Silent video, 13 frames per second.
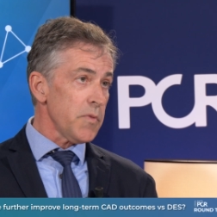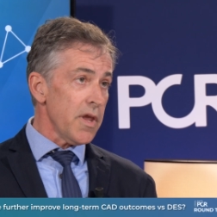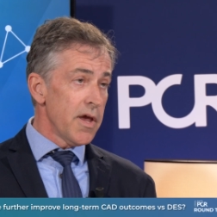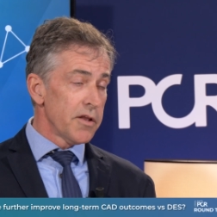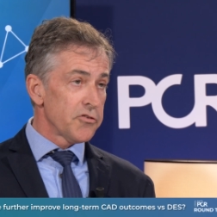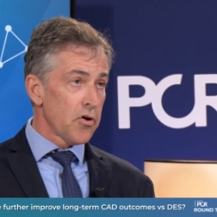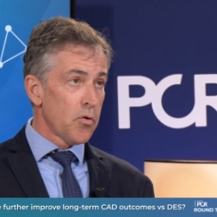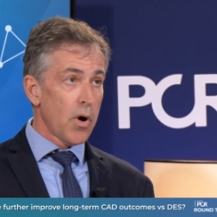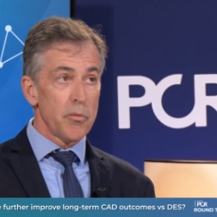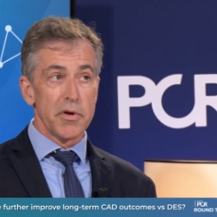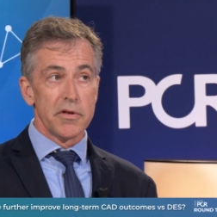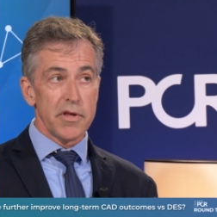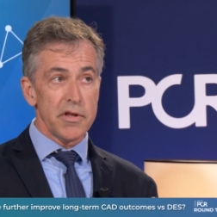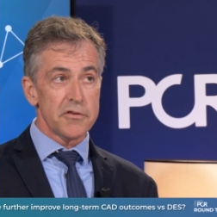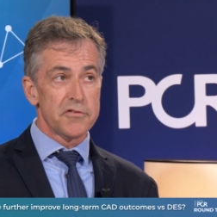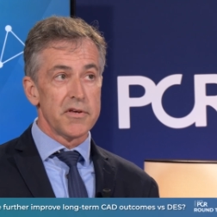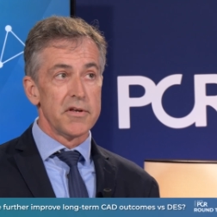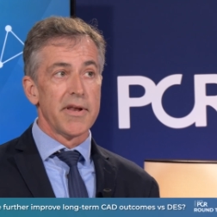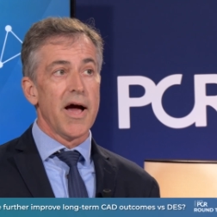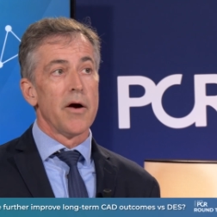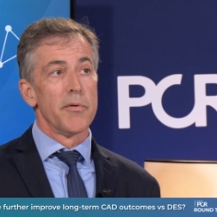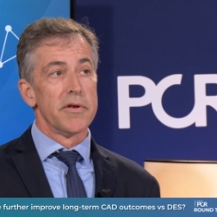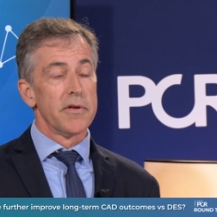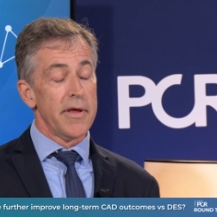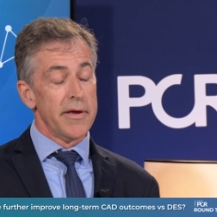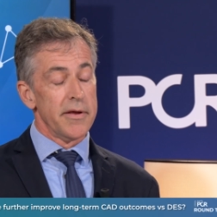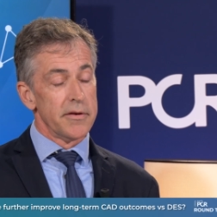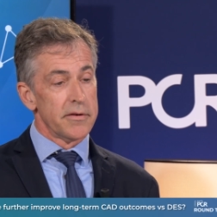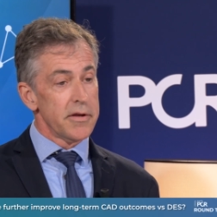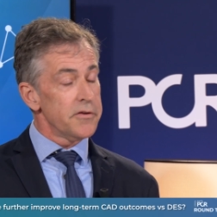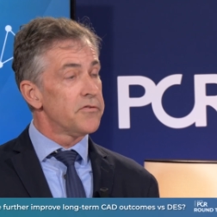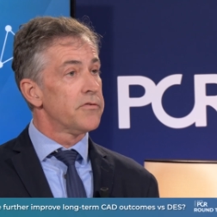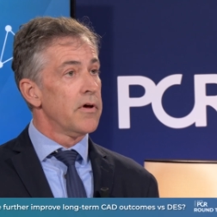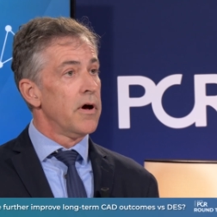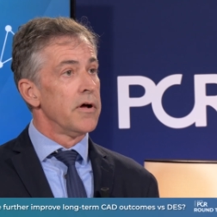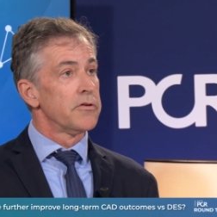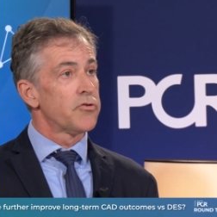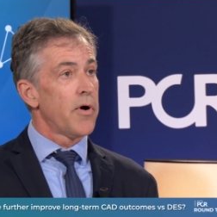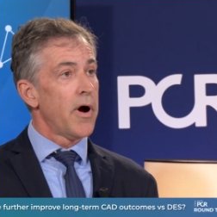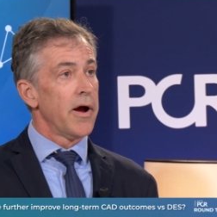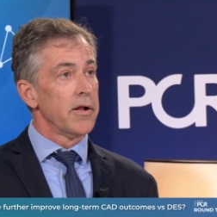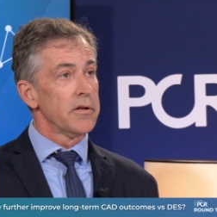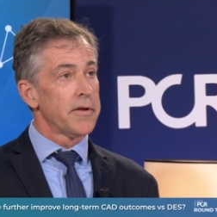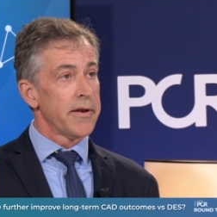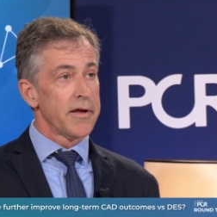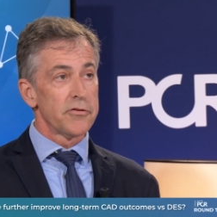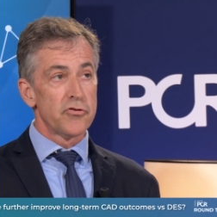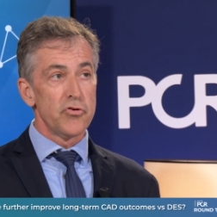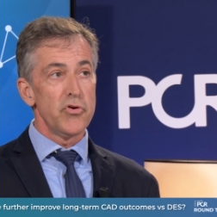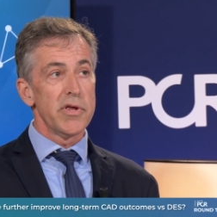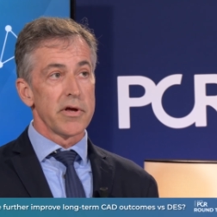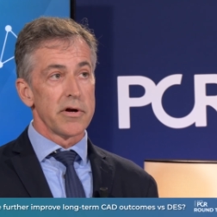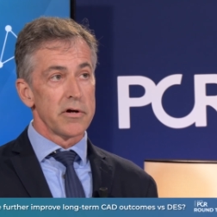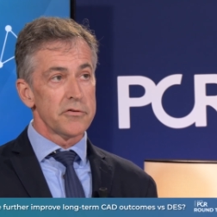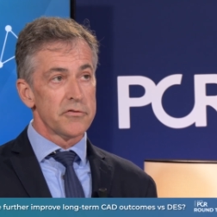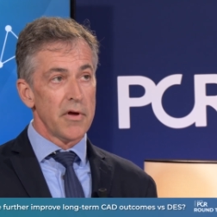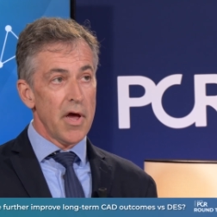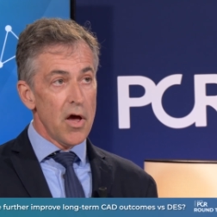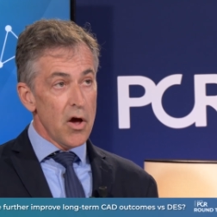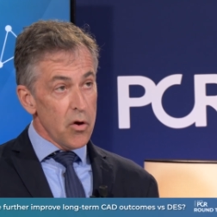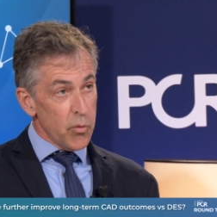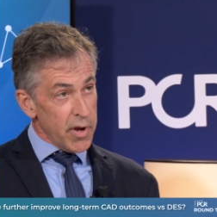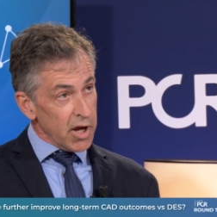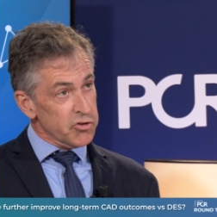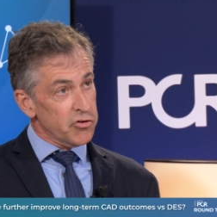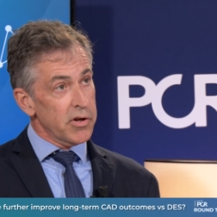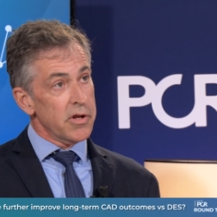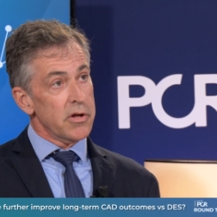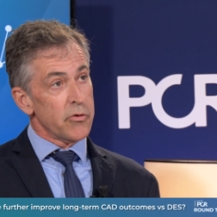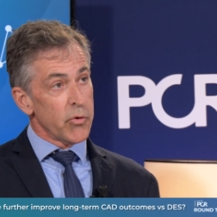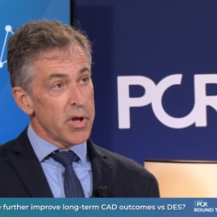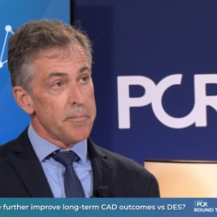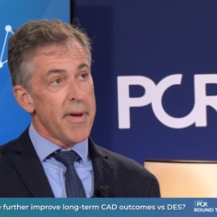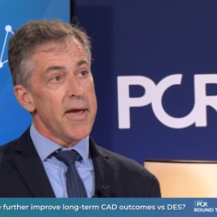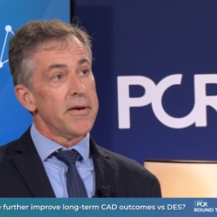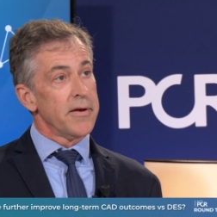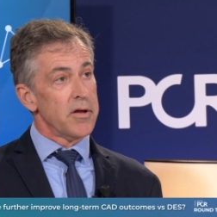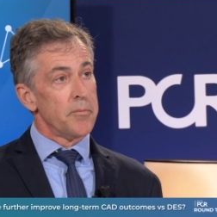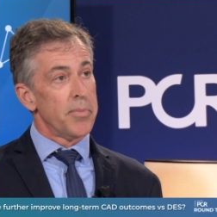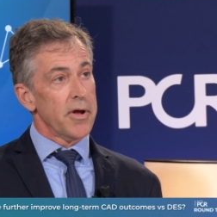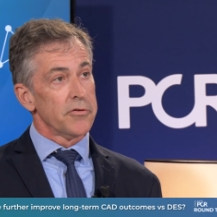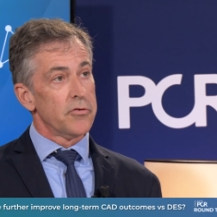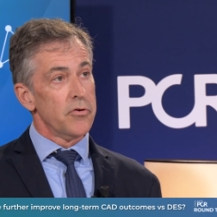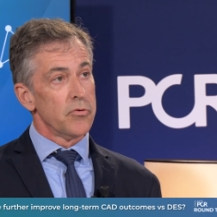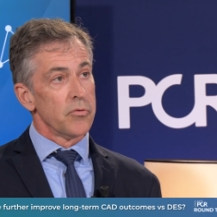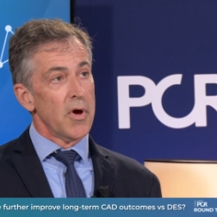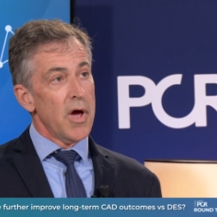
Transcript: And so what we did see now in, in this uh, trial that at two years, we actually remain on a plateau.